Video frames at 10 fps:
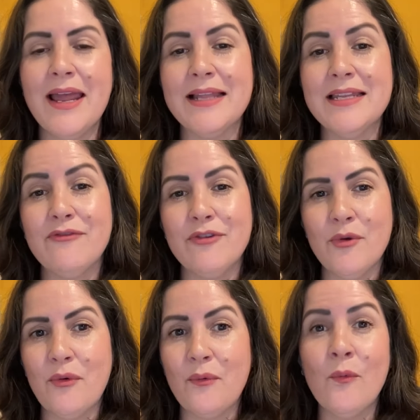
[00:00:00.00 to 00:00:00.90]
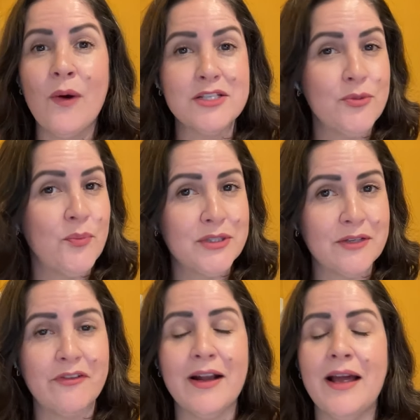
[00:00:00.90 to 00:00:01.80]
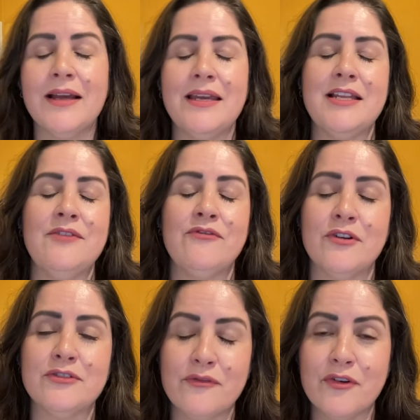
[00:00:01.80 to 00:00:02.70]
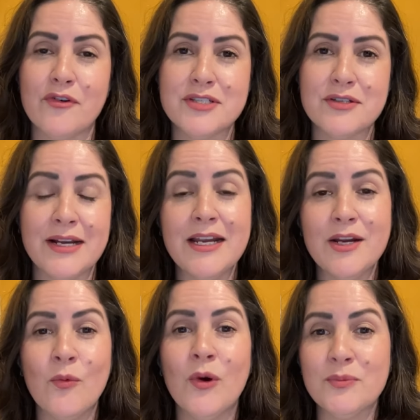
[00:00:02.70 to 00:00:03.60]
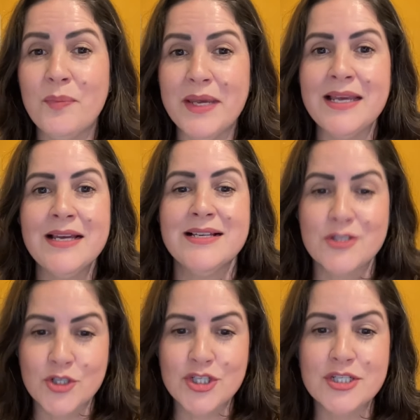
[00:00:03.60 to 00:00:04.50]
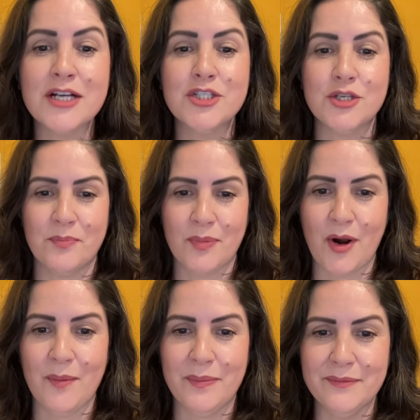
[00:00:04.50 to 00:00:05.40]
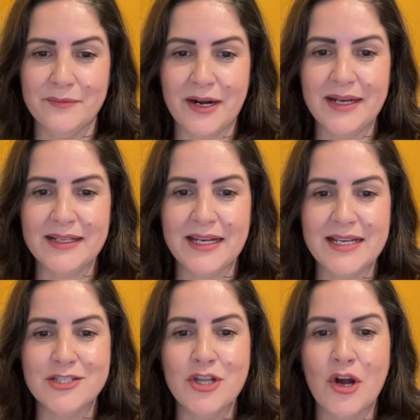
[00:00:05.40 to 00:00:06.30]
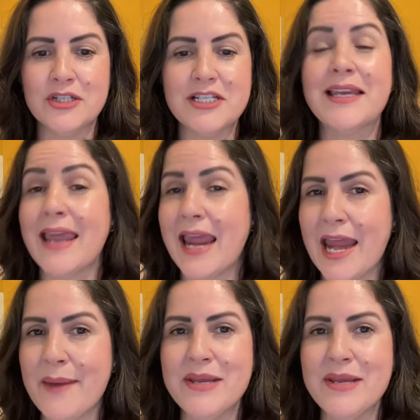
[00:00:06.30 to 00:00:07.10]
And if you want to put a kid in front of your screen, it won't be such a problem, right? Like it's not a game.